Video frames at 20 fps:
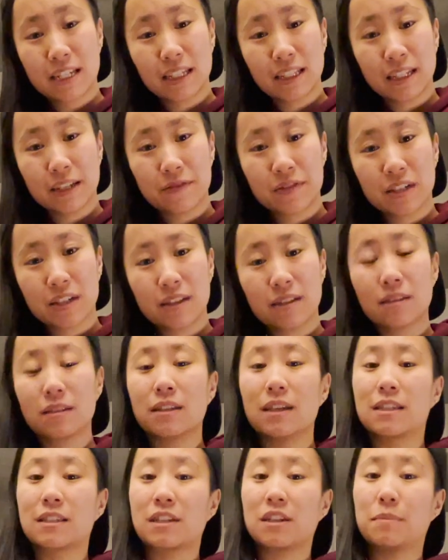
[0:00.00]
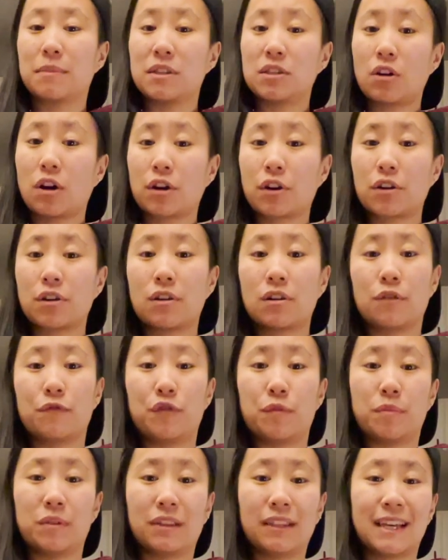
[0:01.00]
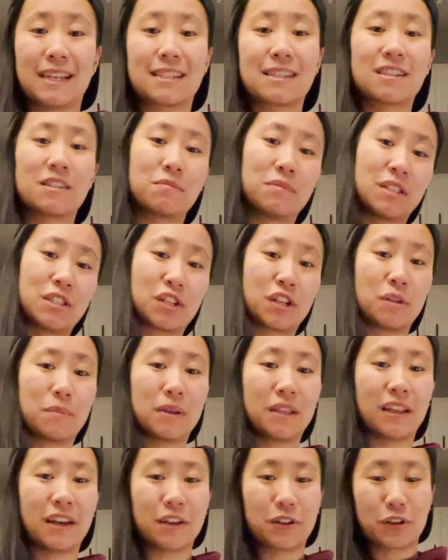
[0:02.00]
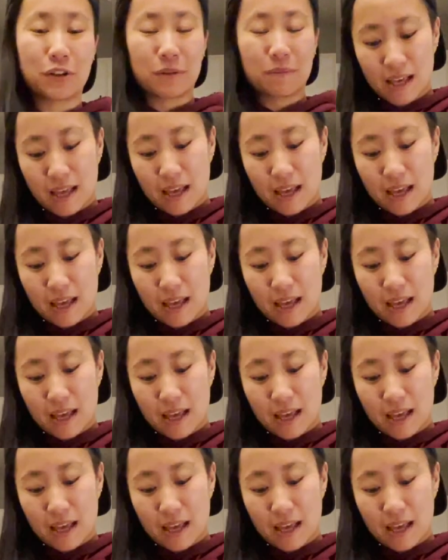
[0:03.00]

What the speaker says: leaves in, it's gonna be darker. If you put less, it's gonna be lighter.